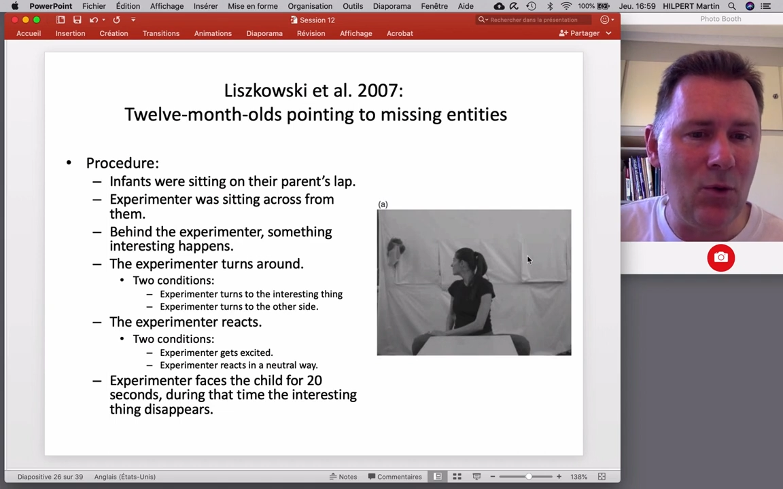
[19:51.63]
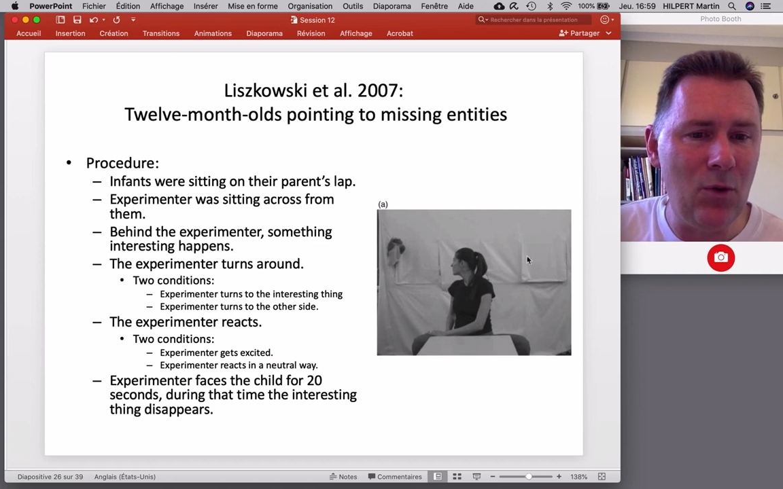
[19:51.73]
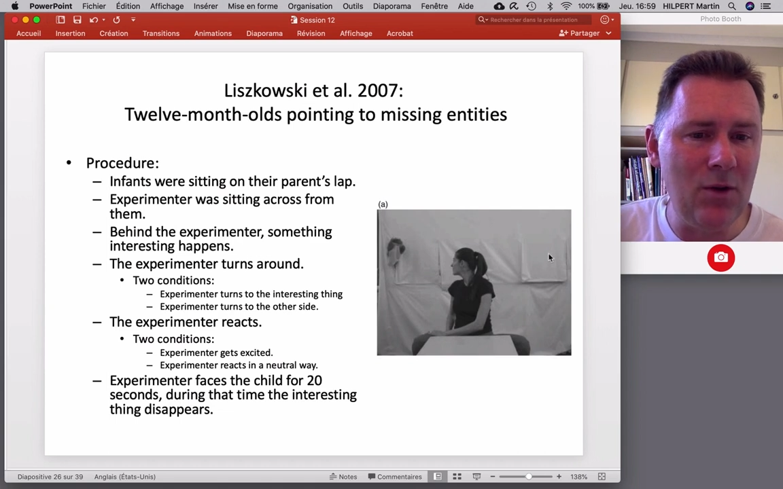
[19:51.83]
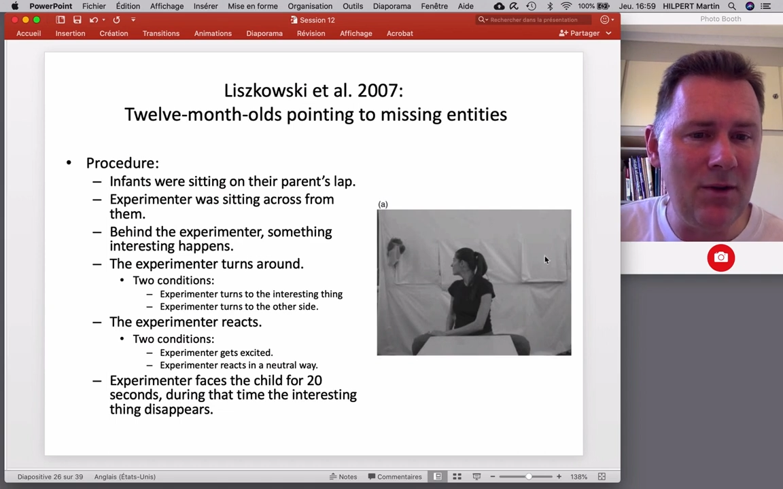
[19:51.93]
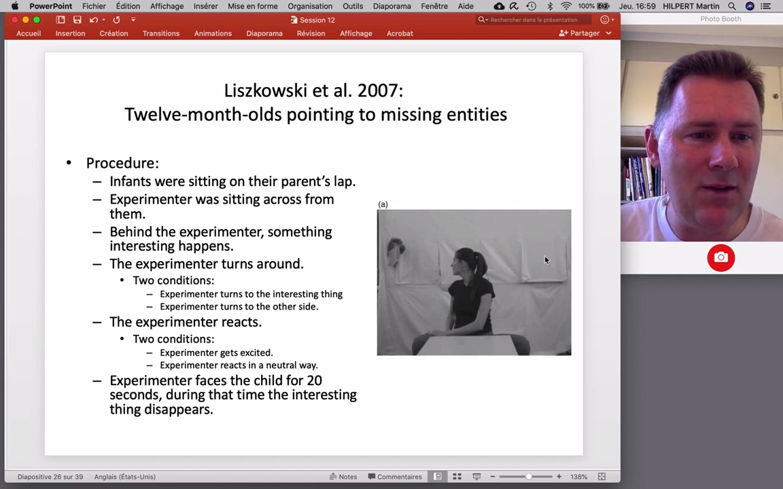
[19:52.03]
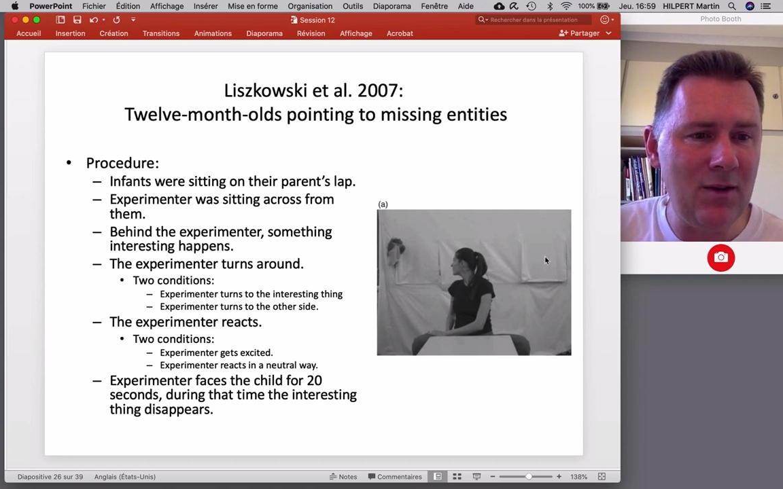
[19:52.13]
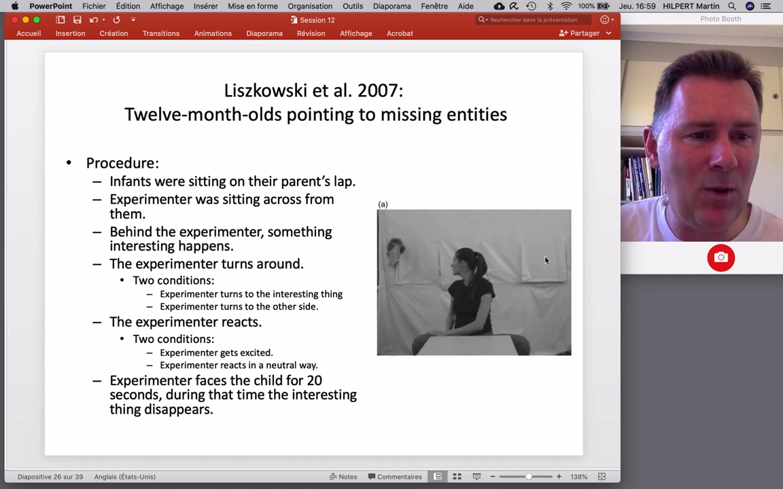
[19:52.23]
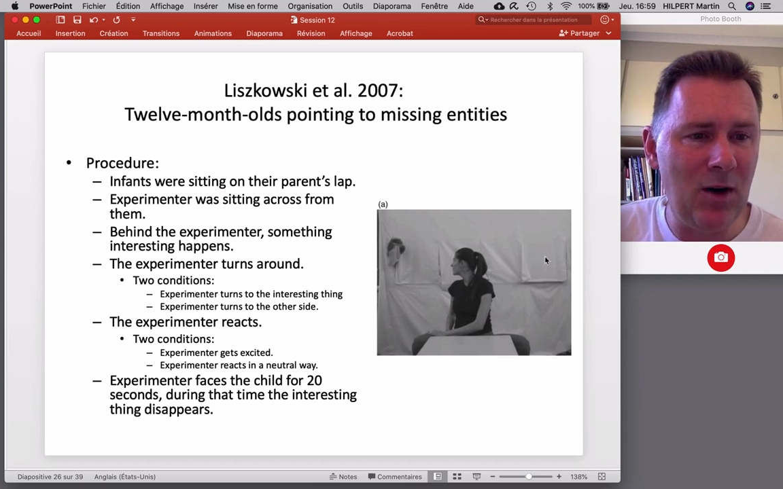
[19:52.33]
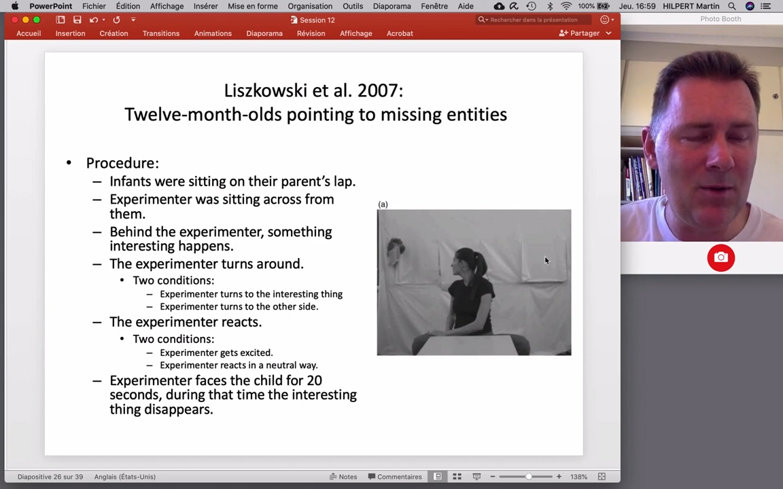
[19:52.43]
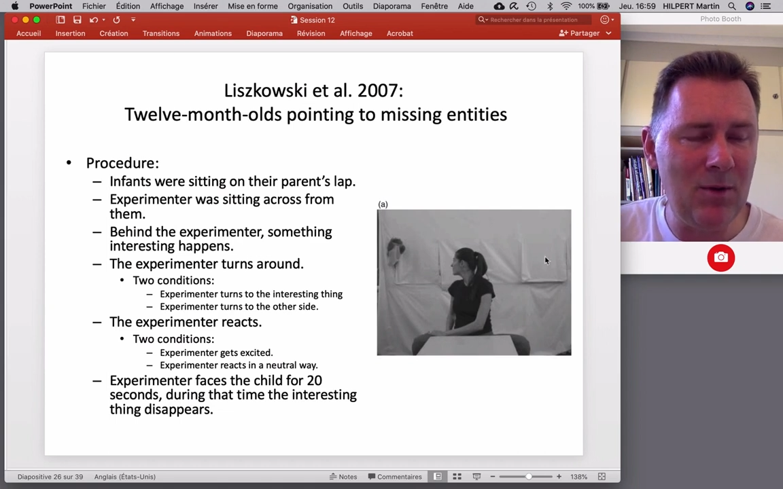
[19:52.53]
or the
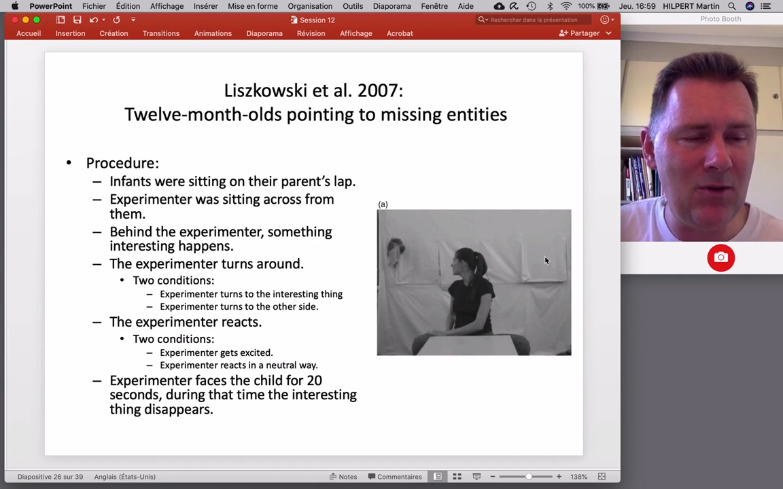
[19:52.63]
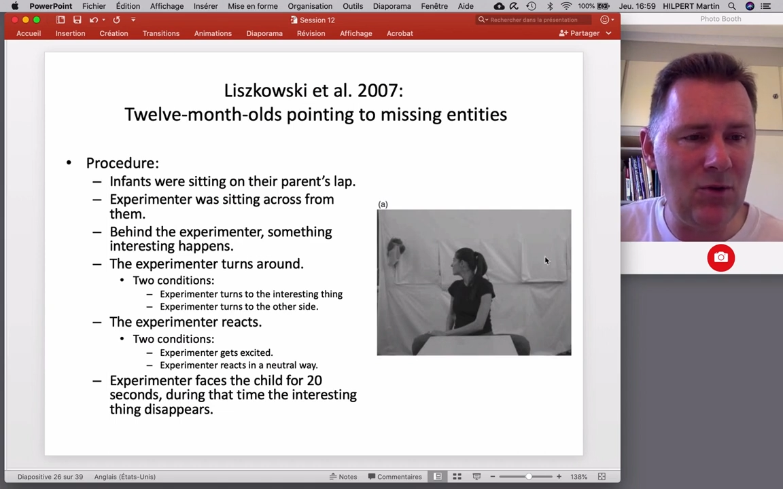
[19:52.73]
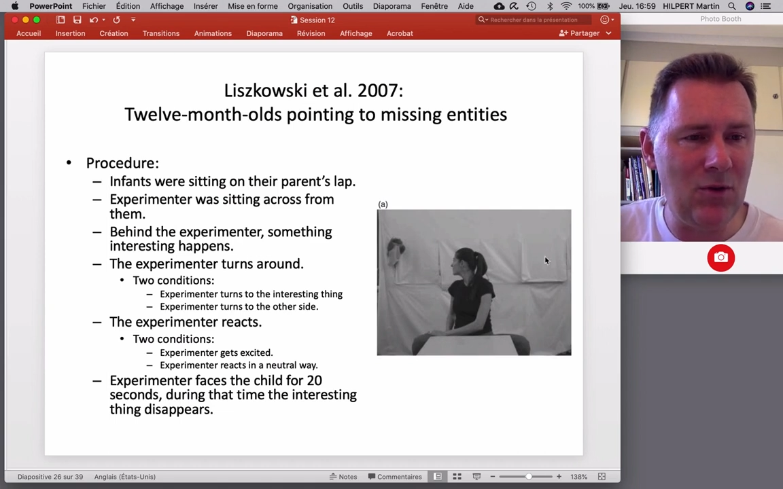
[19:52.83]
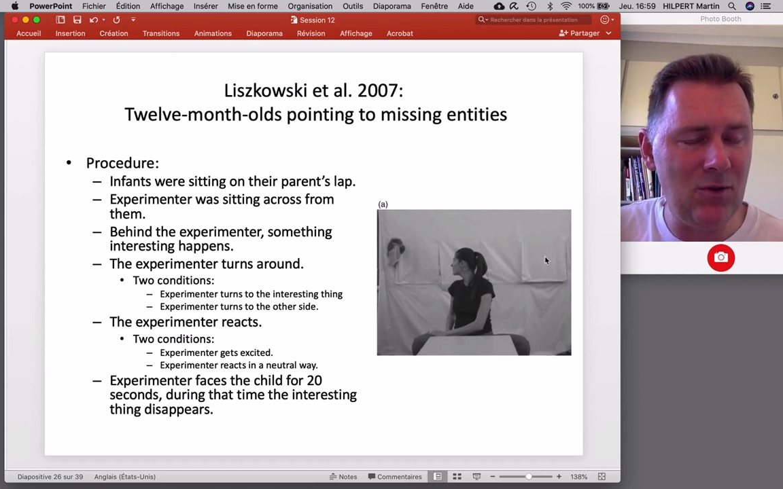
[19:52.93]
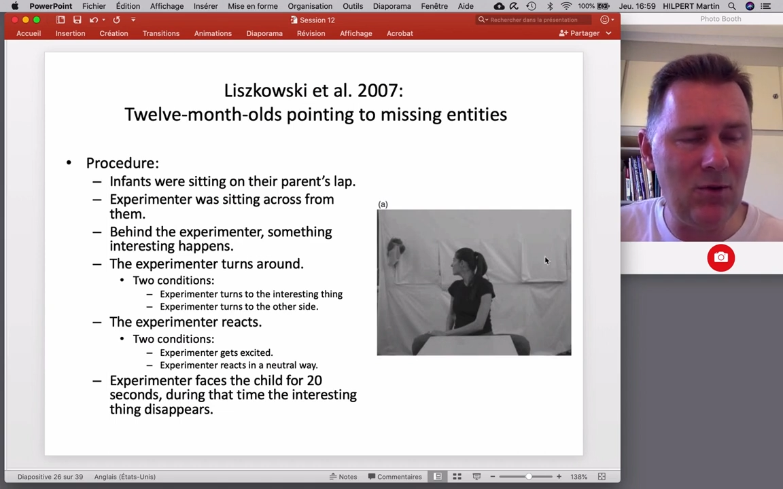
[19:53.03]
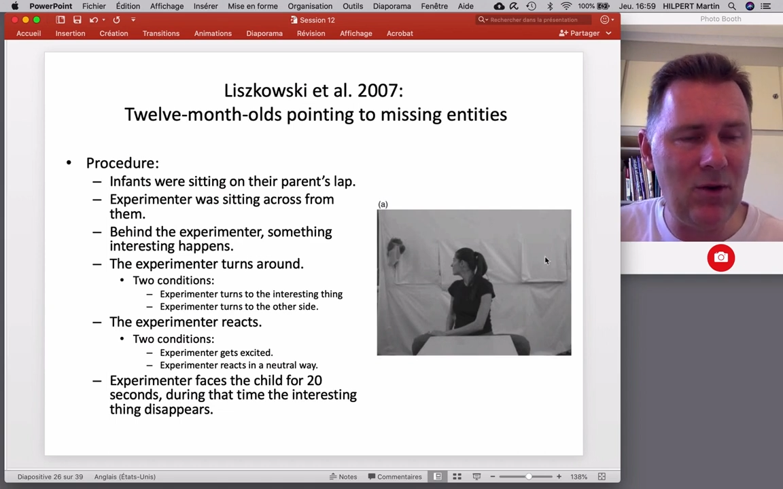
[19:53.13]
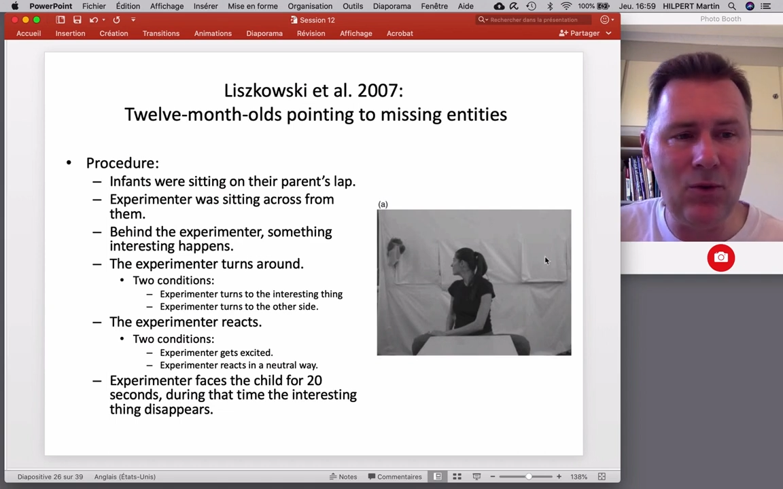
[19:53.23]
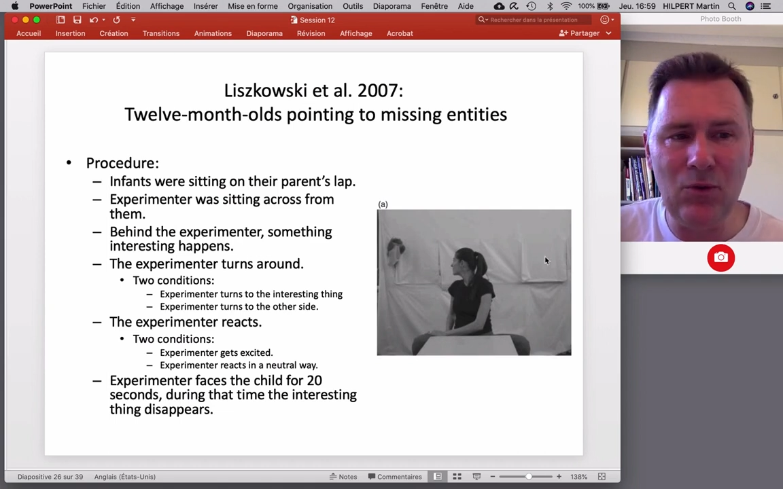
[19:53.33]
experimenter turns around